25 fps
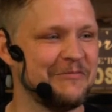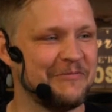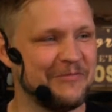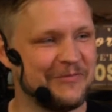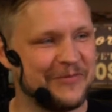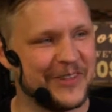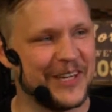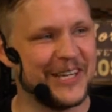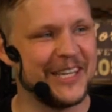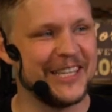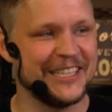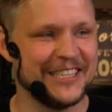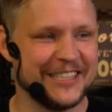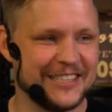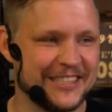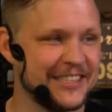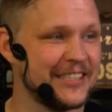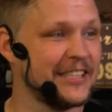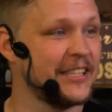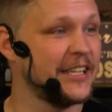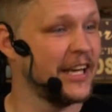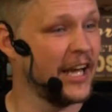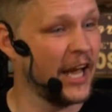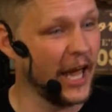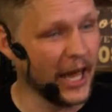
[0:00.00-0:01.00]
But
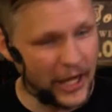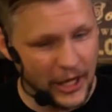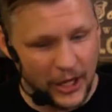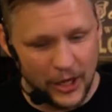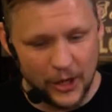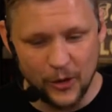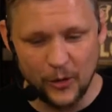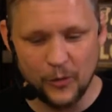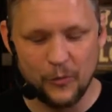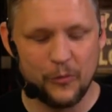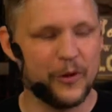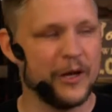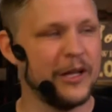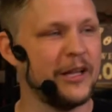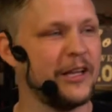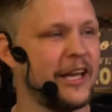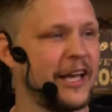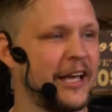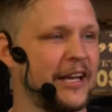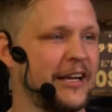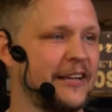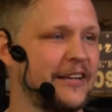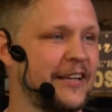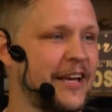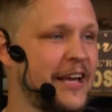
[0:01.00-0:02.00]
you will
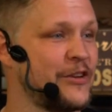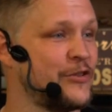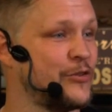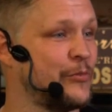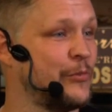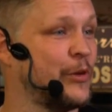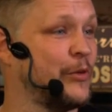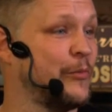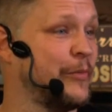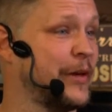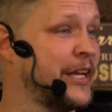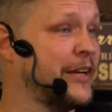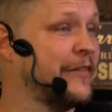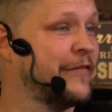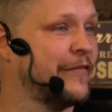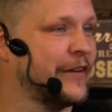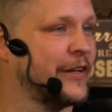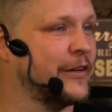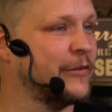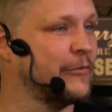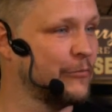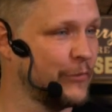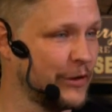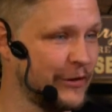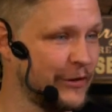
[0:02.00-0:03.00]
get a tangible benefit
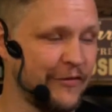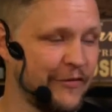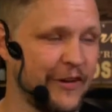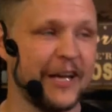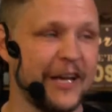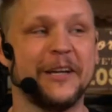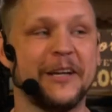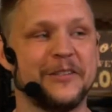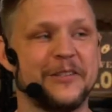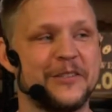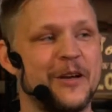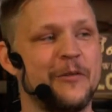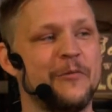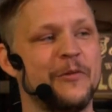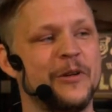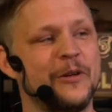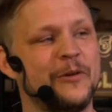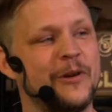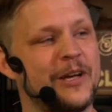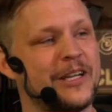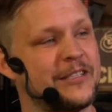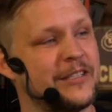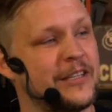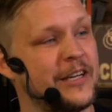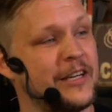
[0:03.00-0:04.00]
when fighting someone who
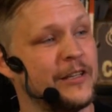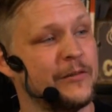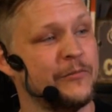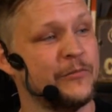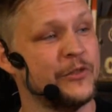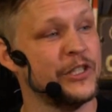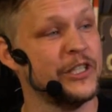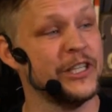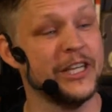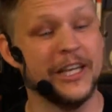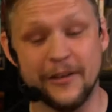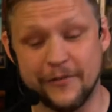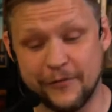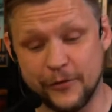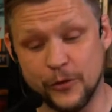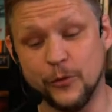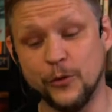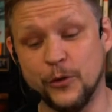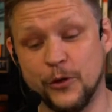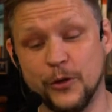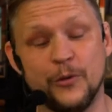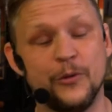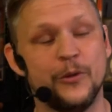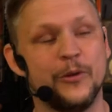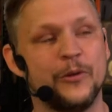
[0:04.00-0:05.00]
has an LMG if you do
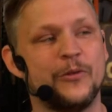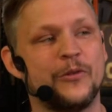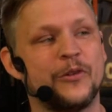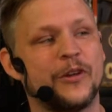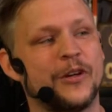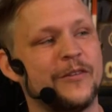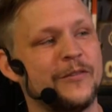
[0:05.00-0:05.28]
use cover.